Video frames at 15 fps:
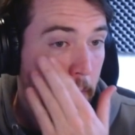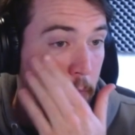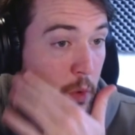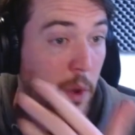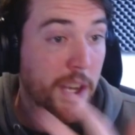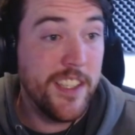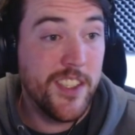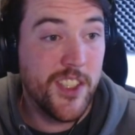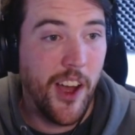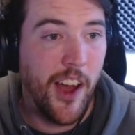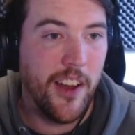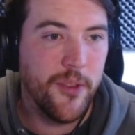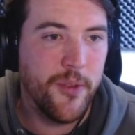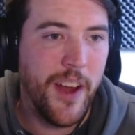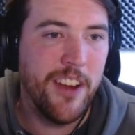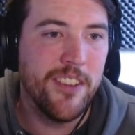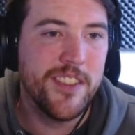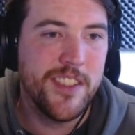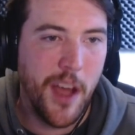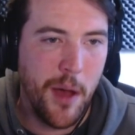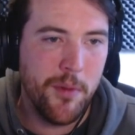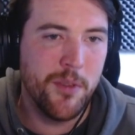Twin shot. Fire
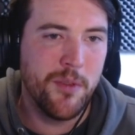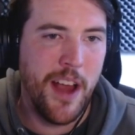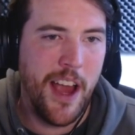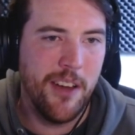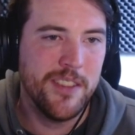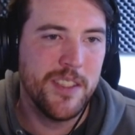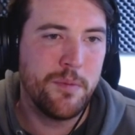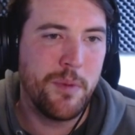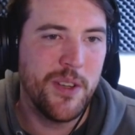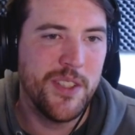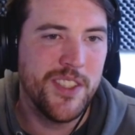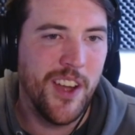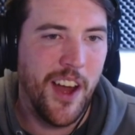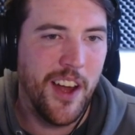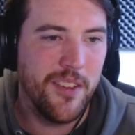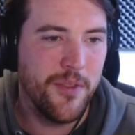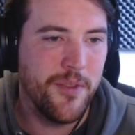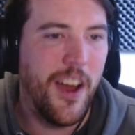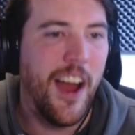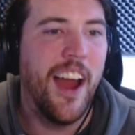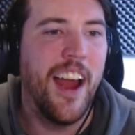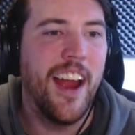double rounds per shot.
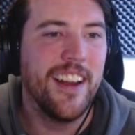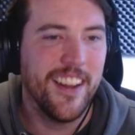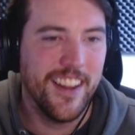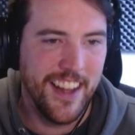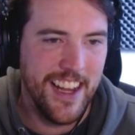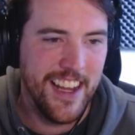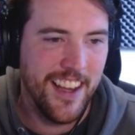Finally.